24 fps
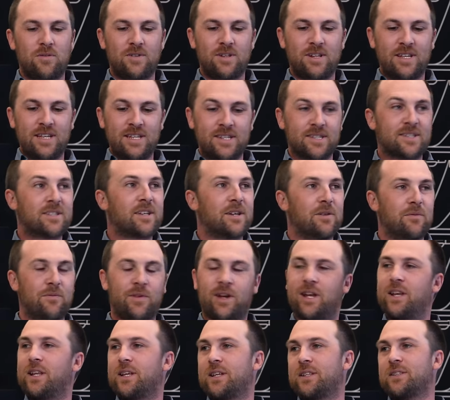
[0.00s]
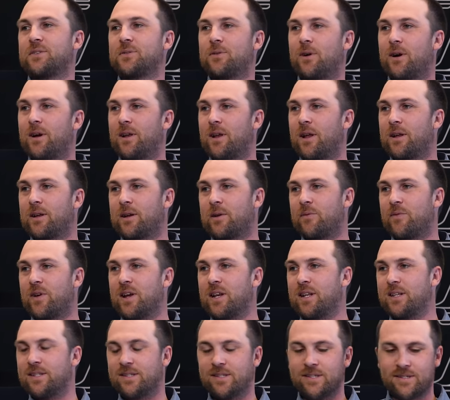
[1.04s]
of it is convenience, right? And
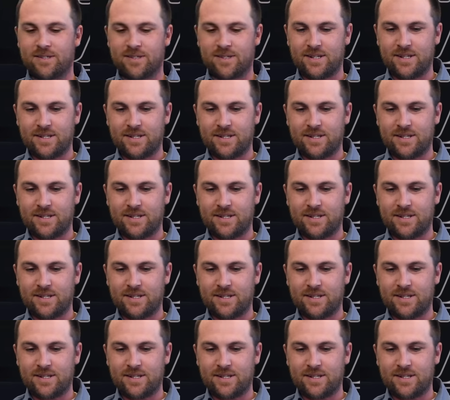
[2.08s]
convenience is,